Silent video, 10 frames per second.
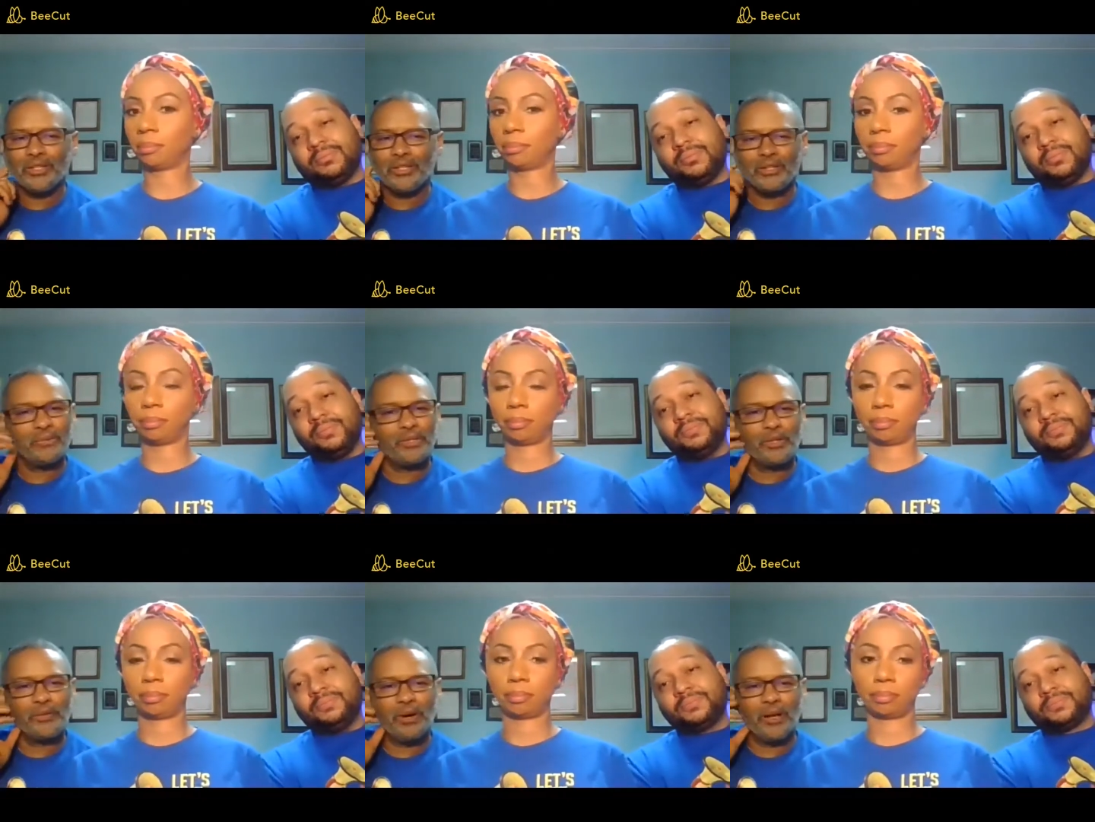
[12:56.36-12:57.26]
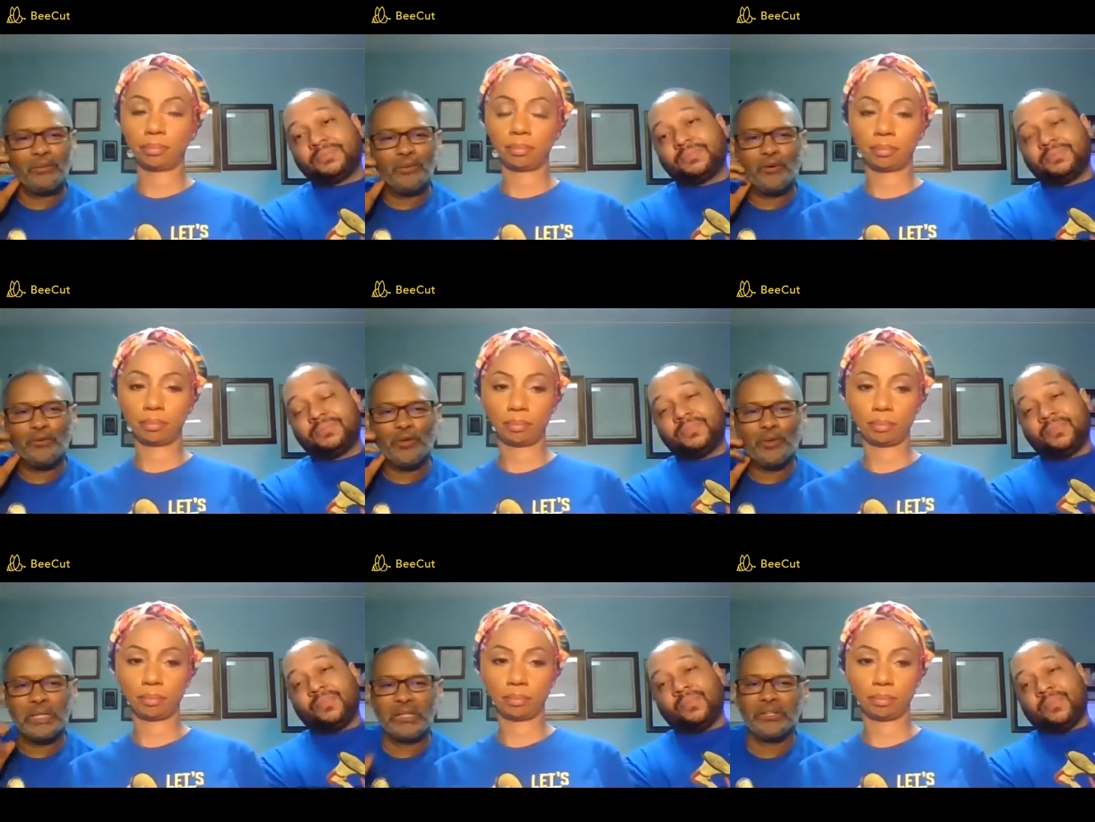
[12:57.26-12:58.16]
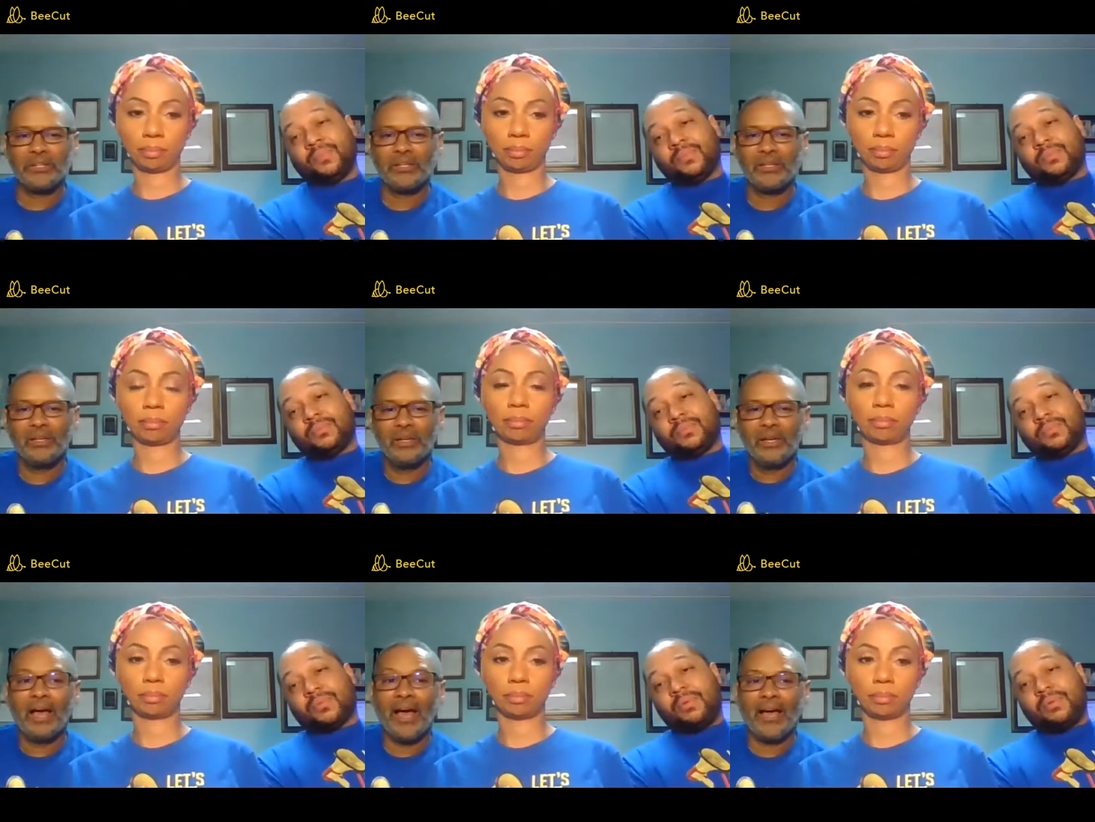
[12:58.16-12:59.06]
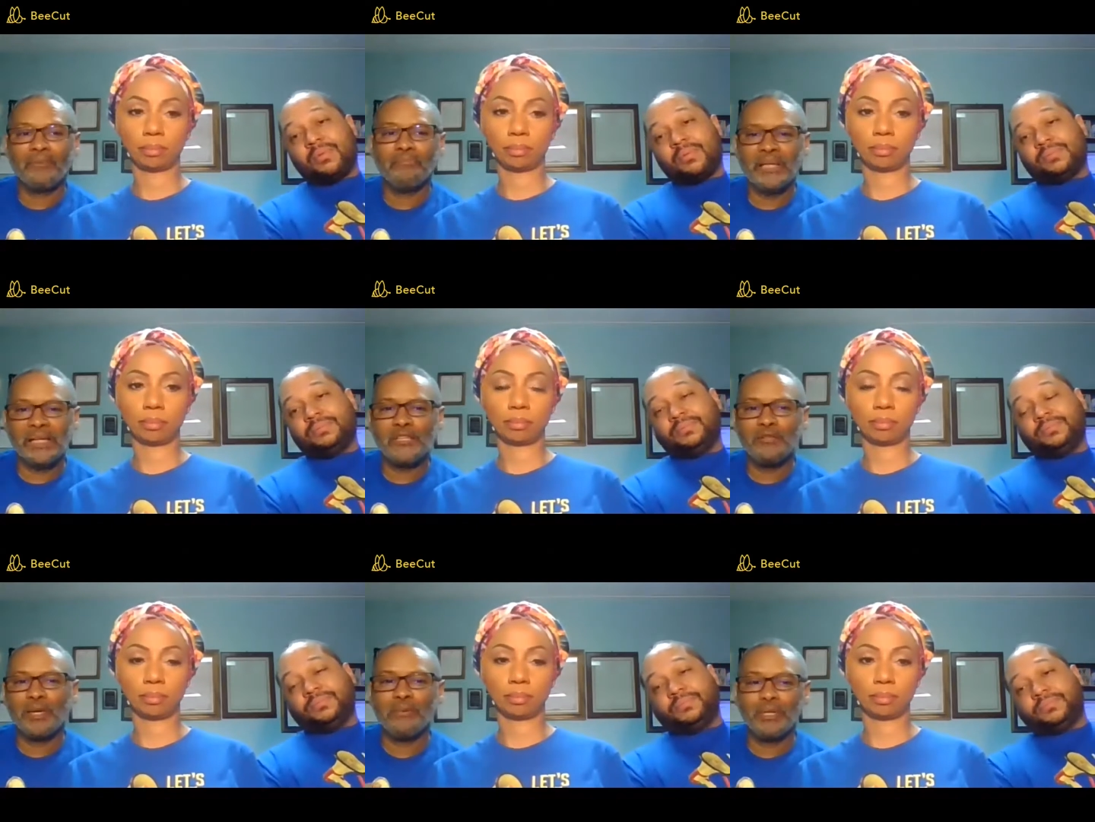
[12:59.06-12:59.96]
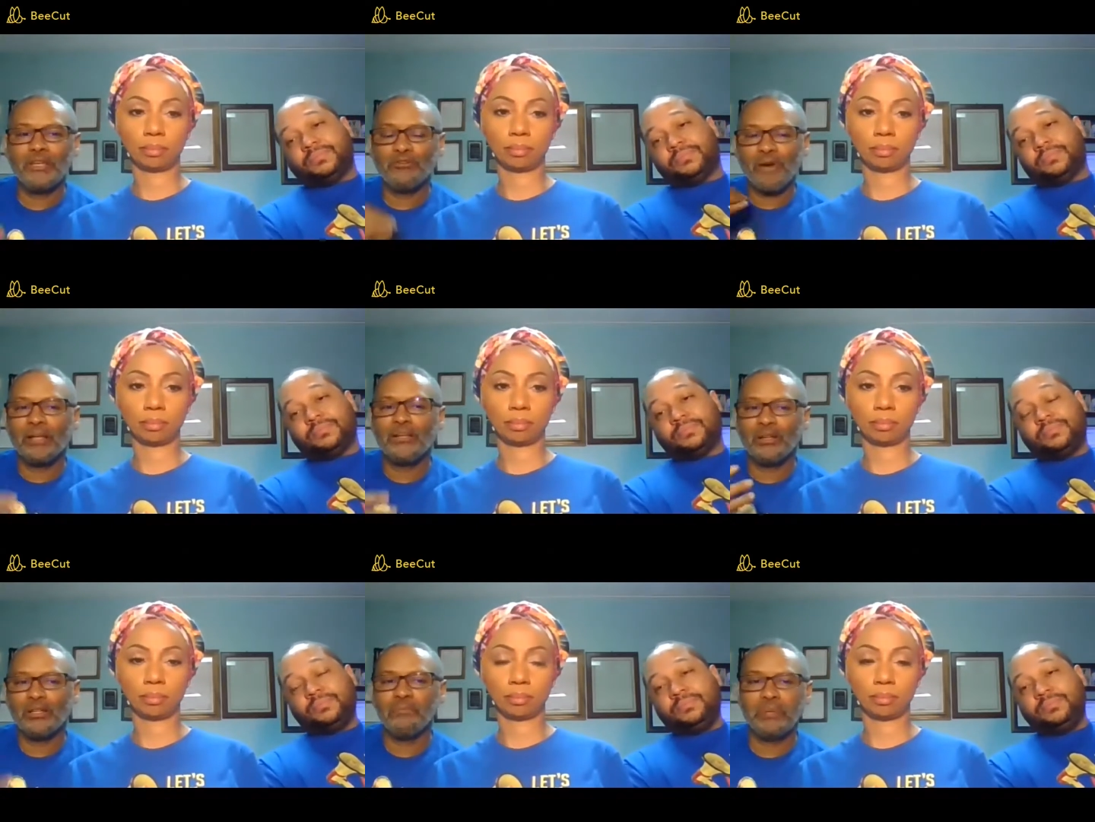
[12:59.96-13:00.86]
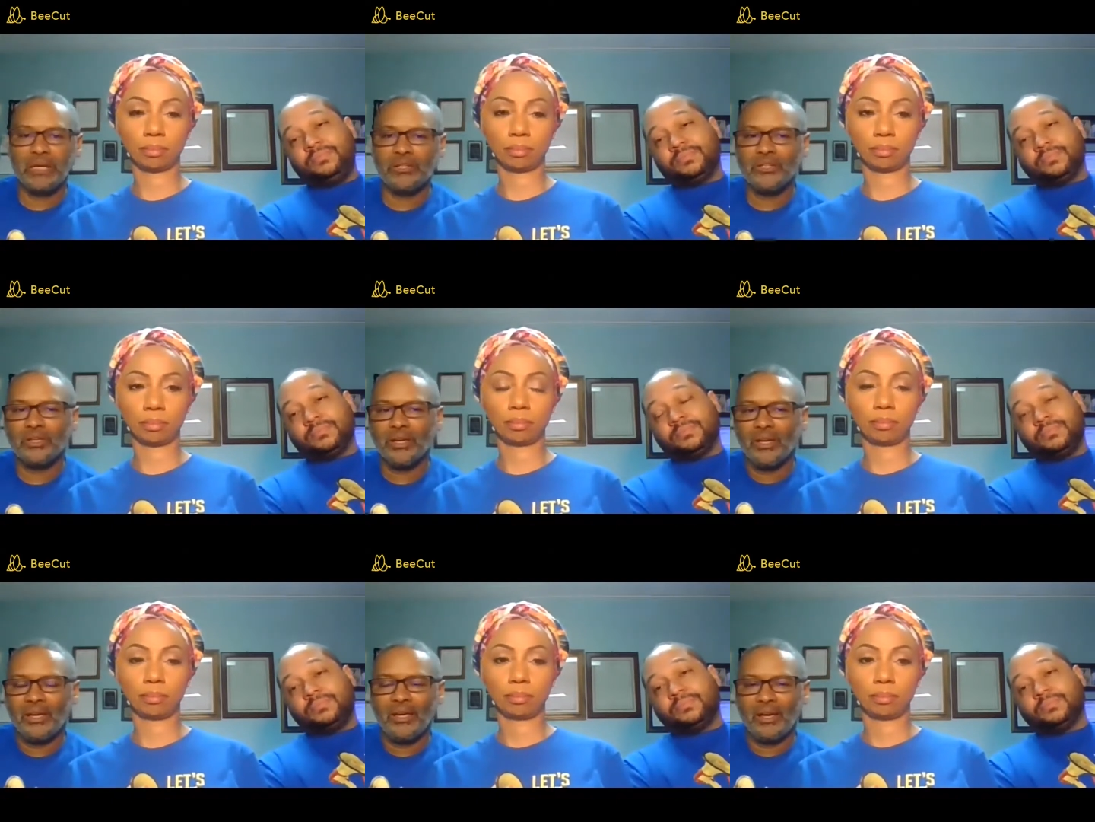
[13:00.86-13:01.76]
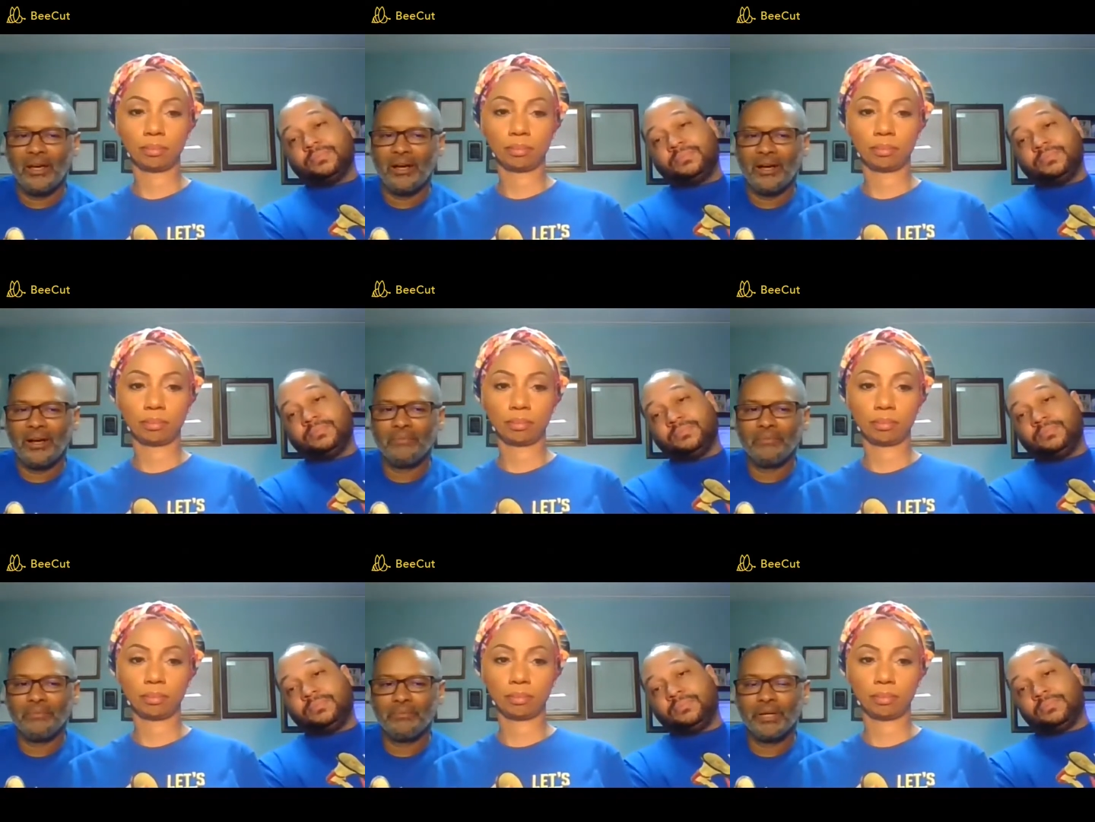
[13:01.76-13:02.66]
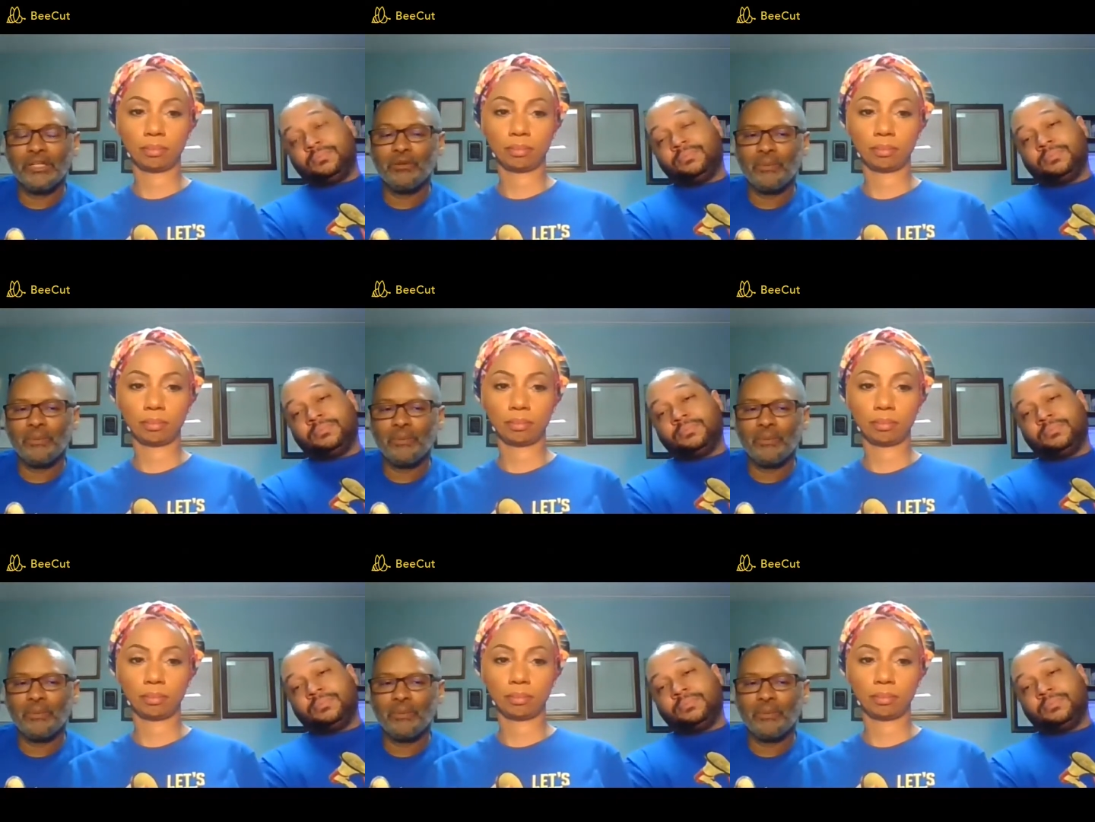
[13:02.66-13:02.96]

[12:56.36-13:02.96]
Speaker 1: on something, Nicole, about foundation. And Billy's Bay being right on the beach um, bring to